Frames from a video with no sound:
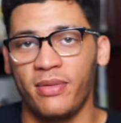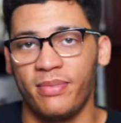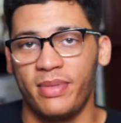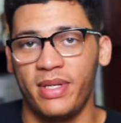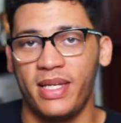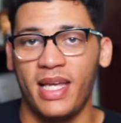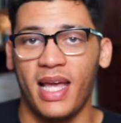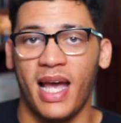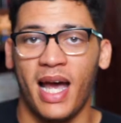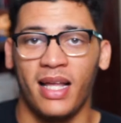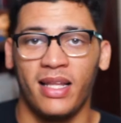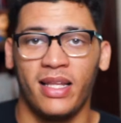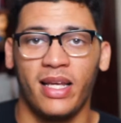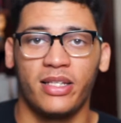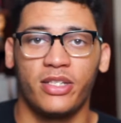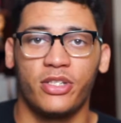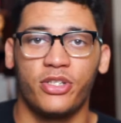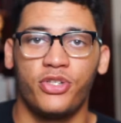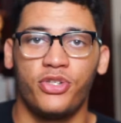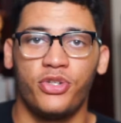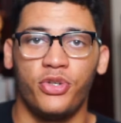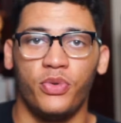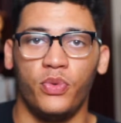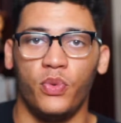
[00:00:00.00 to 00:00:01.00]
me, I like to
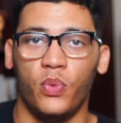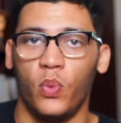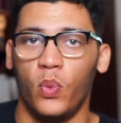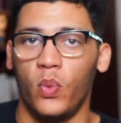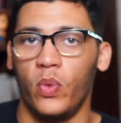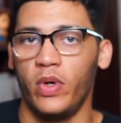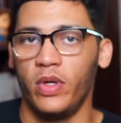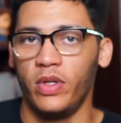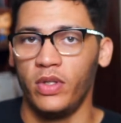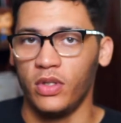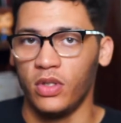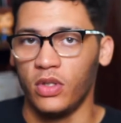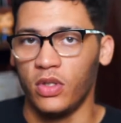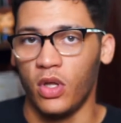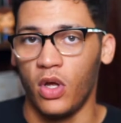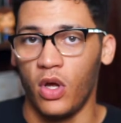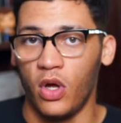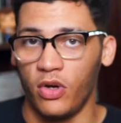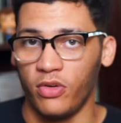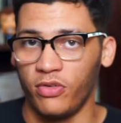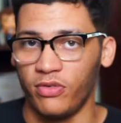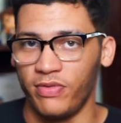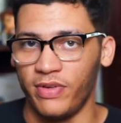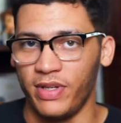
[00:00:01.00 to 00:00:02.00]
shoot one
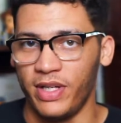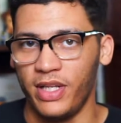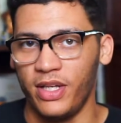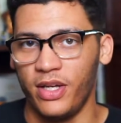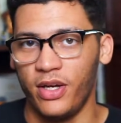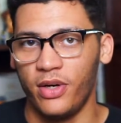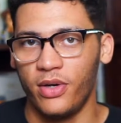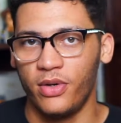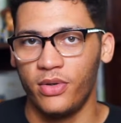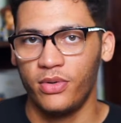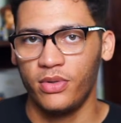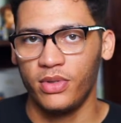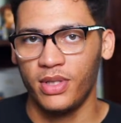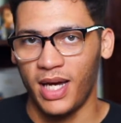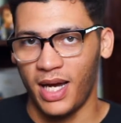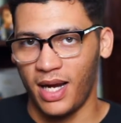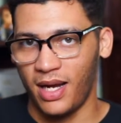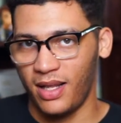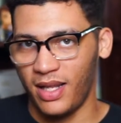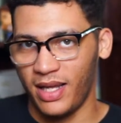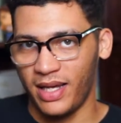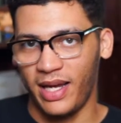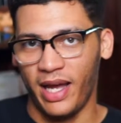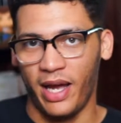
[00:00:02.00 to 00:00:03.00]
long video, kind
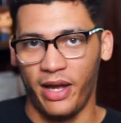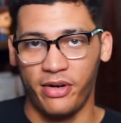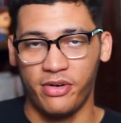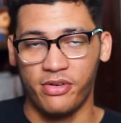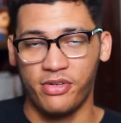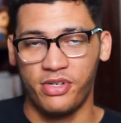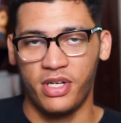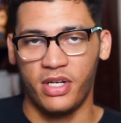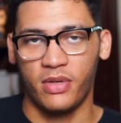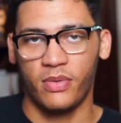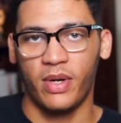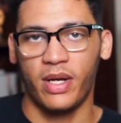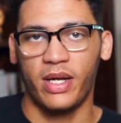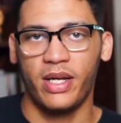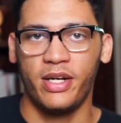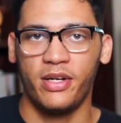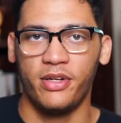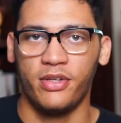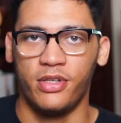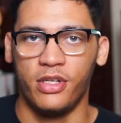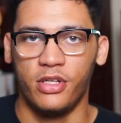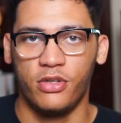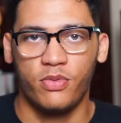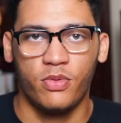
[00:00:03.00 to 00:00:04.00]
of like how you're seeing right
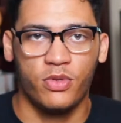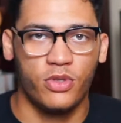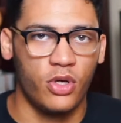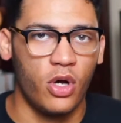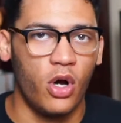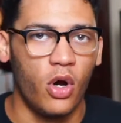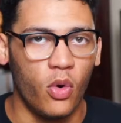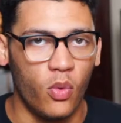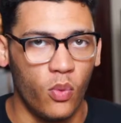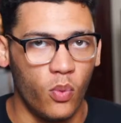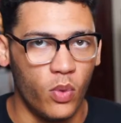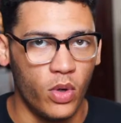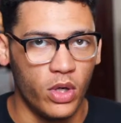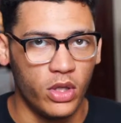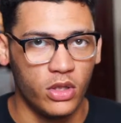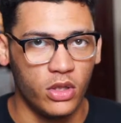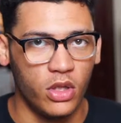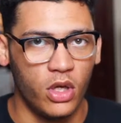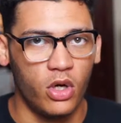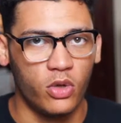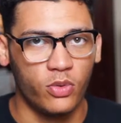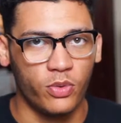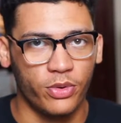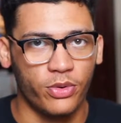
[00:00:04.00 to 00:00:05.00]
here. This was all one
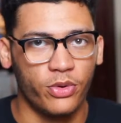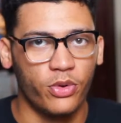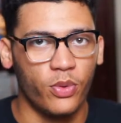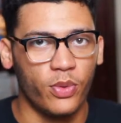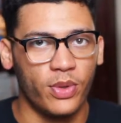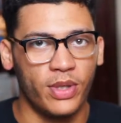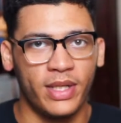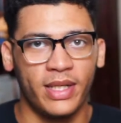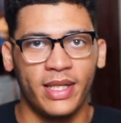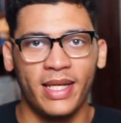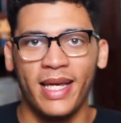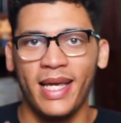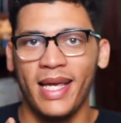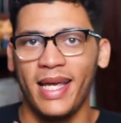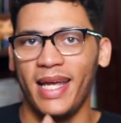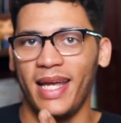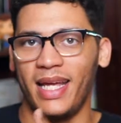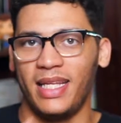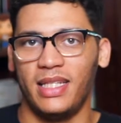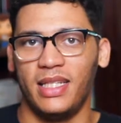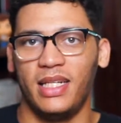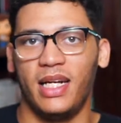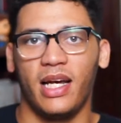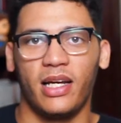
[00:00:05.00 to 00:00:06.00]
long recording,
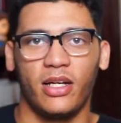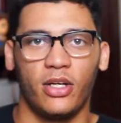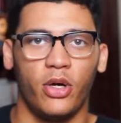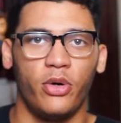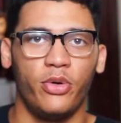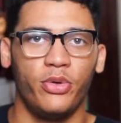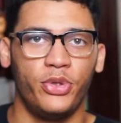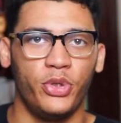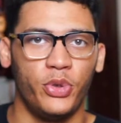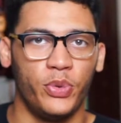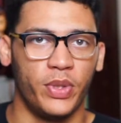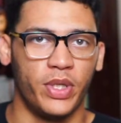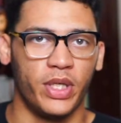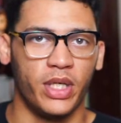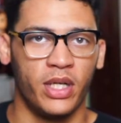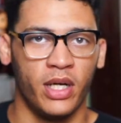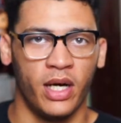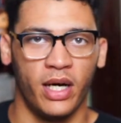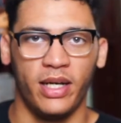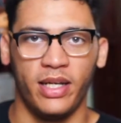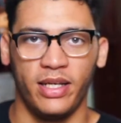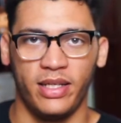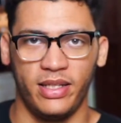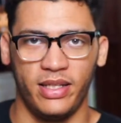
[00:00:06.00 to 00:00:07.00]
and then I go through and
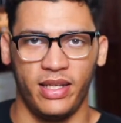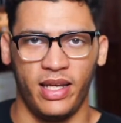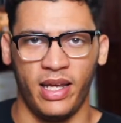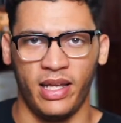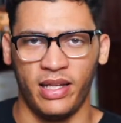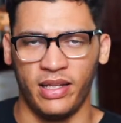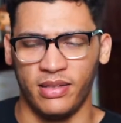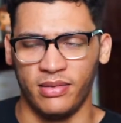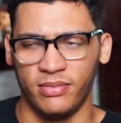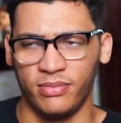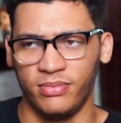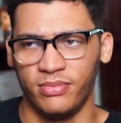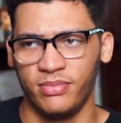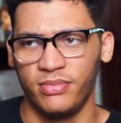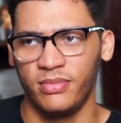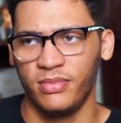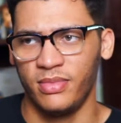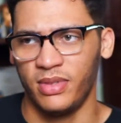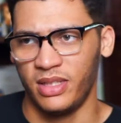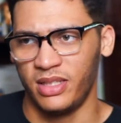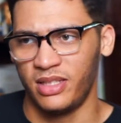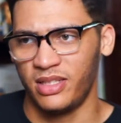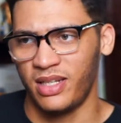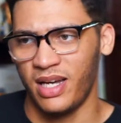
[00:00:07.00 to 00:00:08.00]
cut it, and
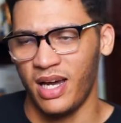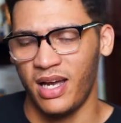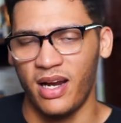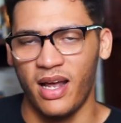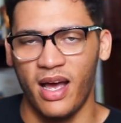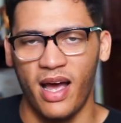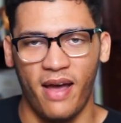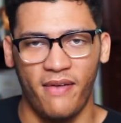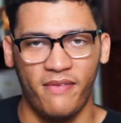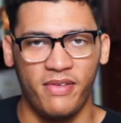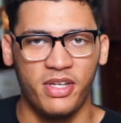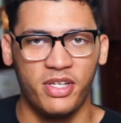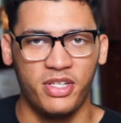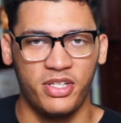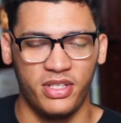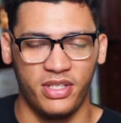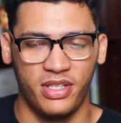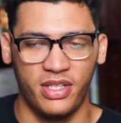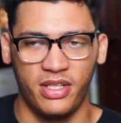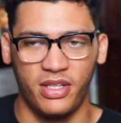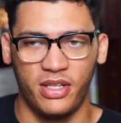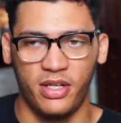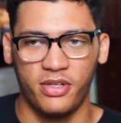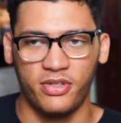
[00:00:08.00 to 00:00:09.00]
it's kind of obvious, and
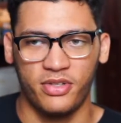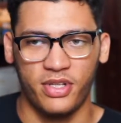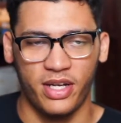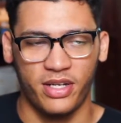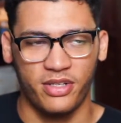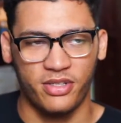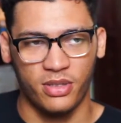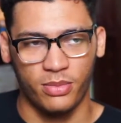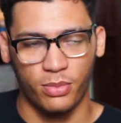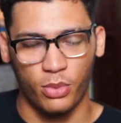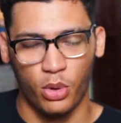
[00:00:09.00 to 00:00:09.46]
then there's like some